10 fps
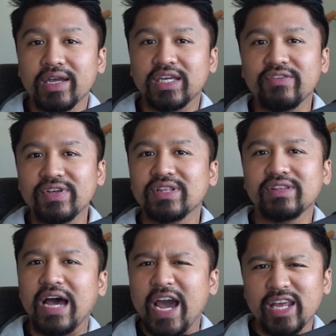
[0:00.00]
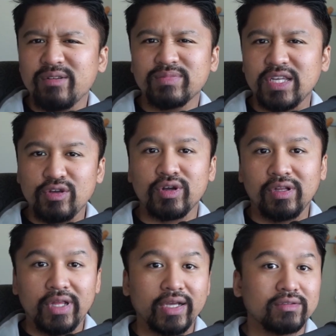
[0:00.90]
given the items that you
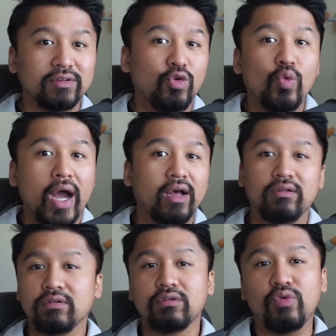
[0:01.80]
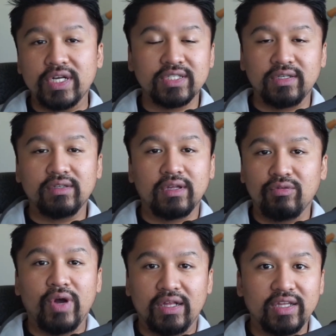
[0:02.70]
collect while questing
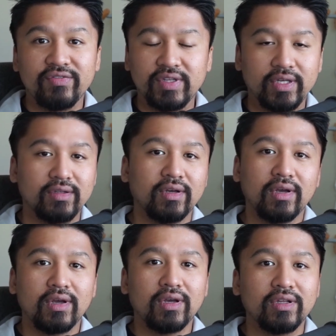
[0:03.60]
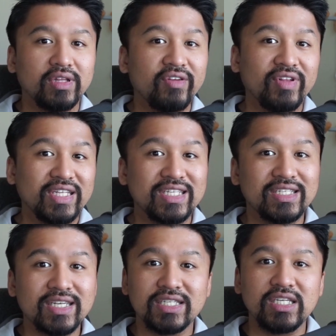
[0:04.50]
and while leveling. Leveling to
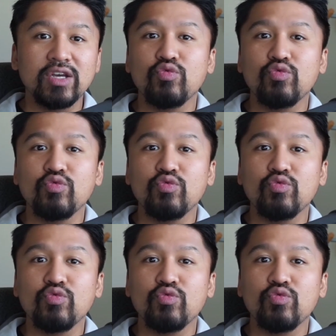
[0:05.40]
60